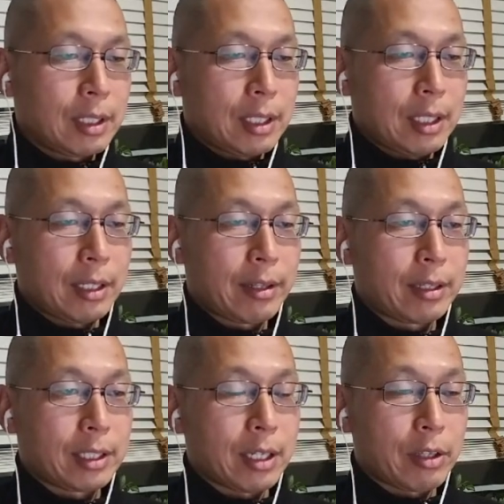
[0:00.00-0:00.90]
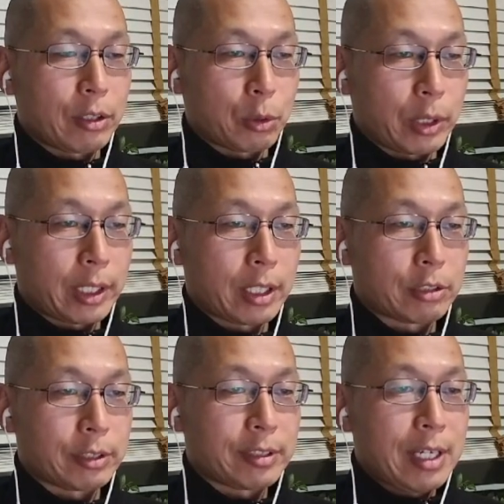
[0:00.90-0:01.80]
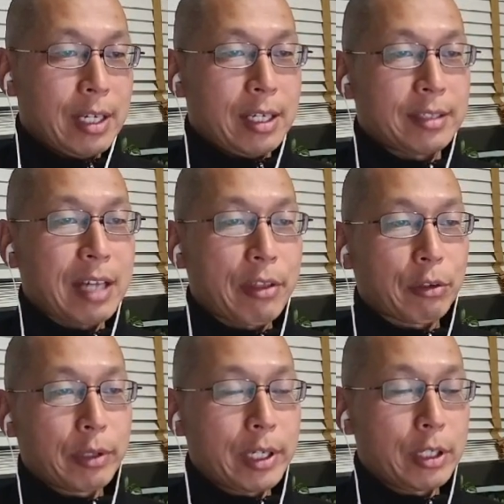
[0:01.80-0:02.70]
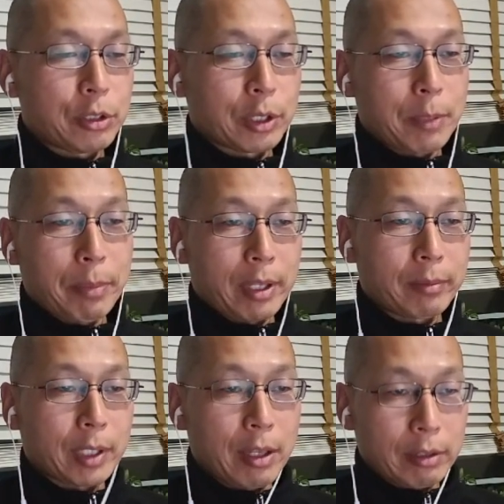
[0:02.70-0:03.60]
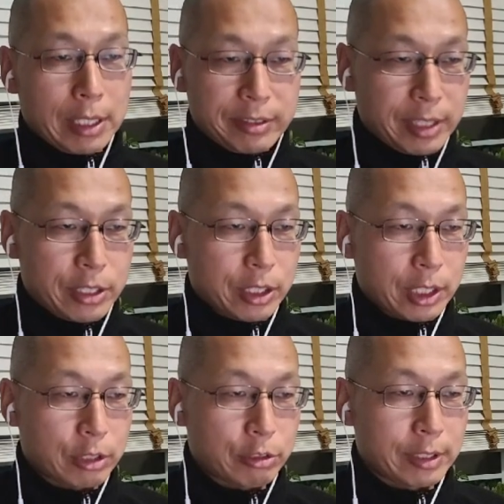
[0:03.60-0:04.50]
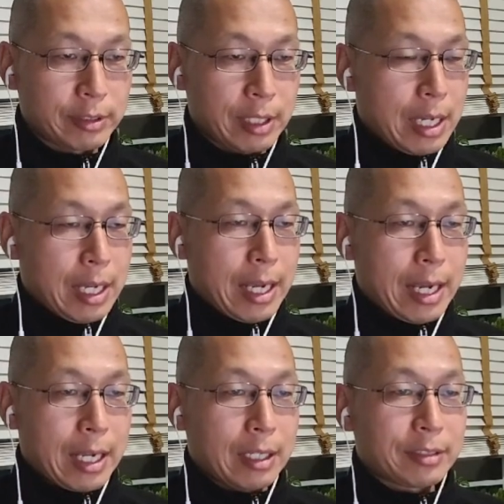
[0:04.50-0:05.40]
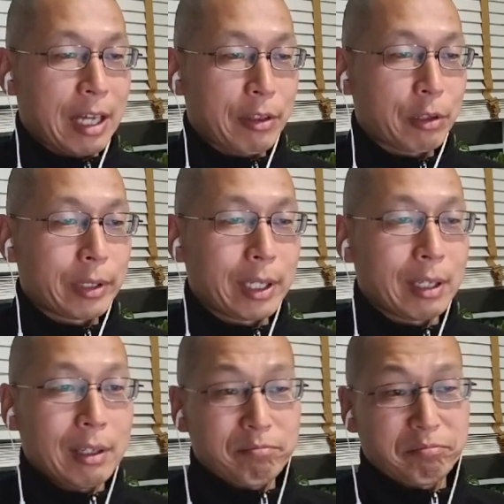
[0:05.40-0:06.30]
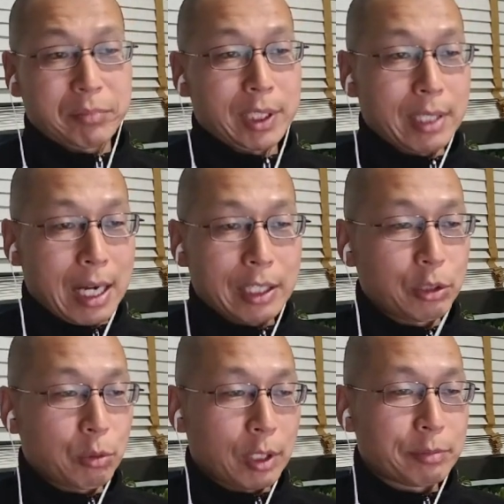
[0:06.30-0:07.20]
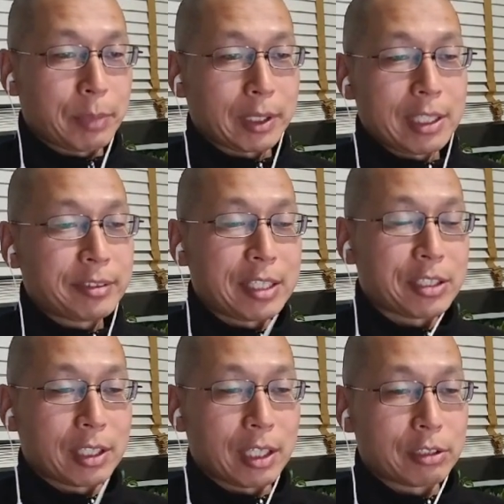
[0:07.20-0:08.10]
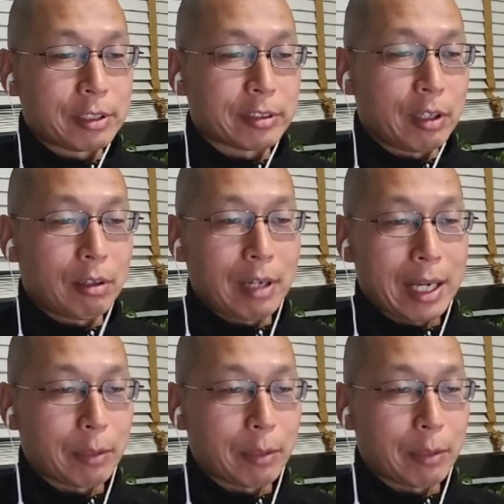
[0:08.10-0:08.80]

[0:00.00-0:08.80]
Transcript: than the other Nordic countries. In South Korea, you could compare them to other East Asian countries, and South Korea did not do worse, but the East Asian countries all had it